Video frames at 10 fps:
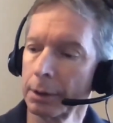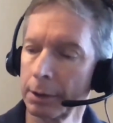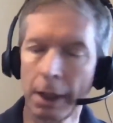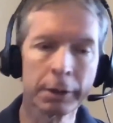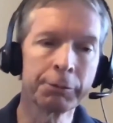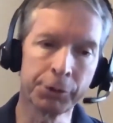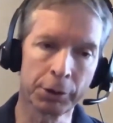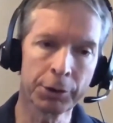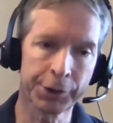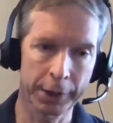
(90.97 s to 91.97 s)
cognitive
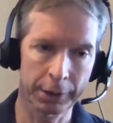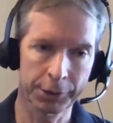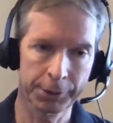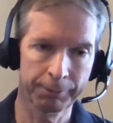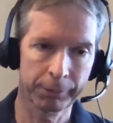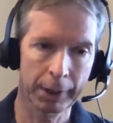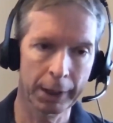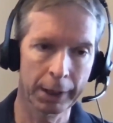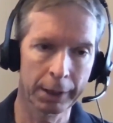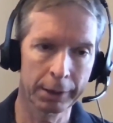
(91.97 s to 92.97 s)
neuroscience,
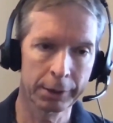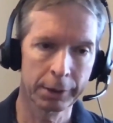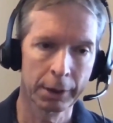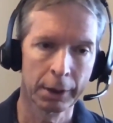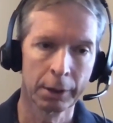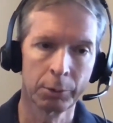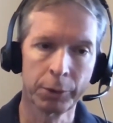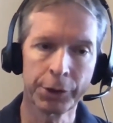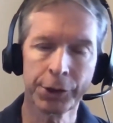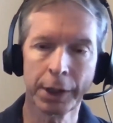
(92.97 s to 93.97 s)
and
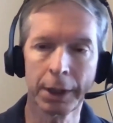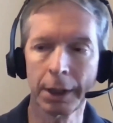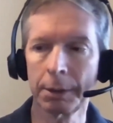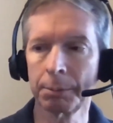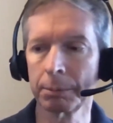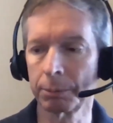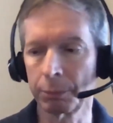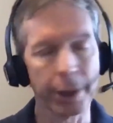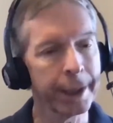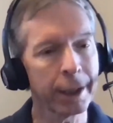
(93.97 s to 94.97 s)
we study
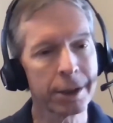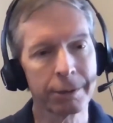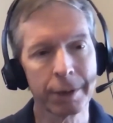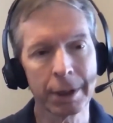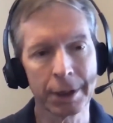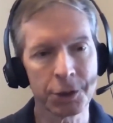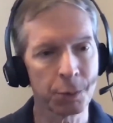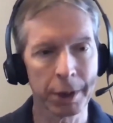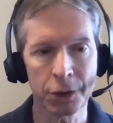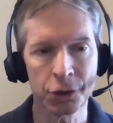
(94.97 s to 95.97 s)
brain activity and its
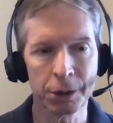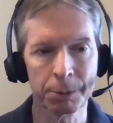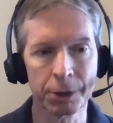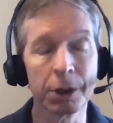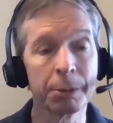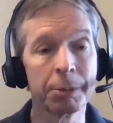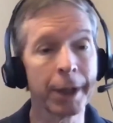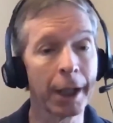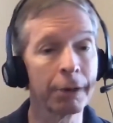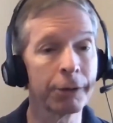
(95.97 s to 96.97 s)
relationship to human
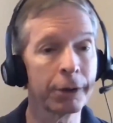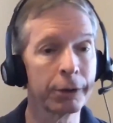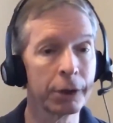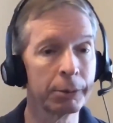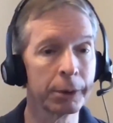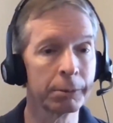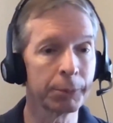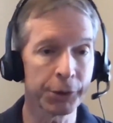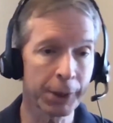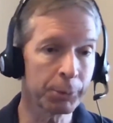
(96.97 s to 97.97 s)
behavior and human
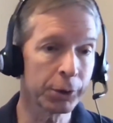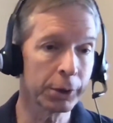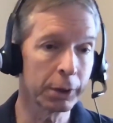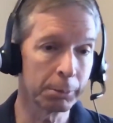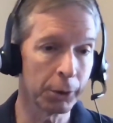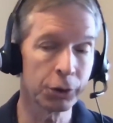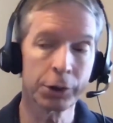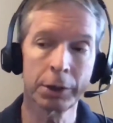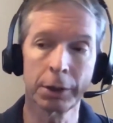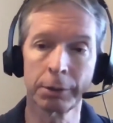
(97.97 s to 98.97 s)
perception and
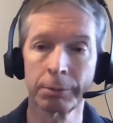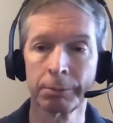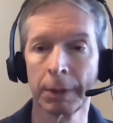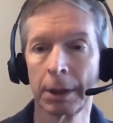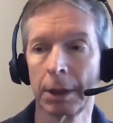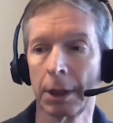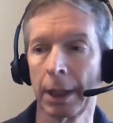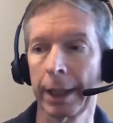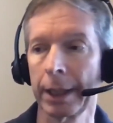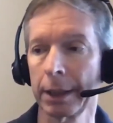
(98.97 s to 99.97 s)
emotion
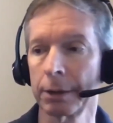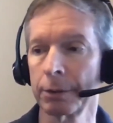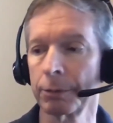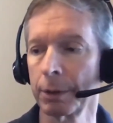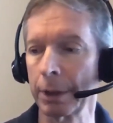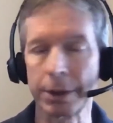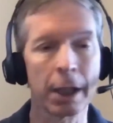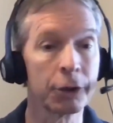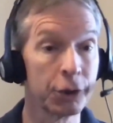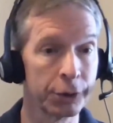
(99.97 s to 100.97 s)
and
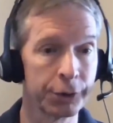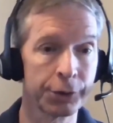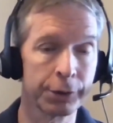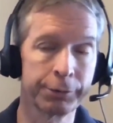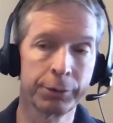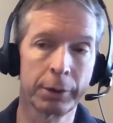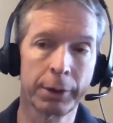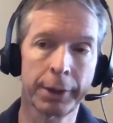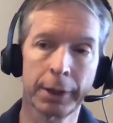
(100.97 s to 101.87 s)
intelligence and so forth.